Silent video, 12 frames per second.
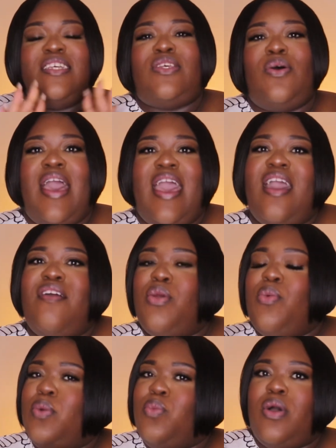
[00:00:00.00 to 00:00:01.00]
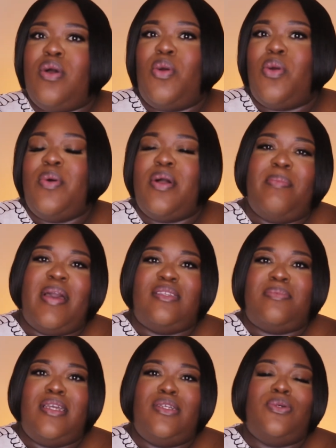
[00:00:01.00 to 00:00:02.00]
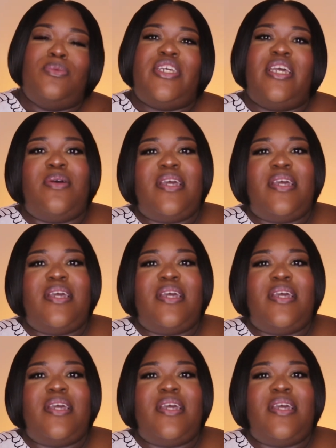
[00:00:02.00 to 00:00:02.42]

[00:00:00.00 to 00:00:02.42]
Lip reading: So hey everyone, welcome back to my YouTube channel.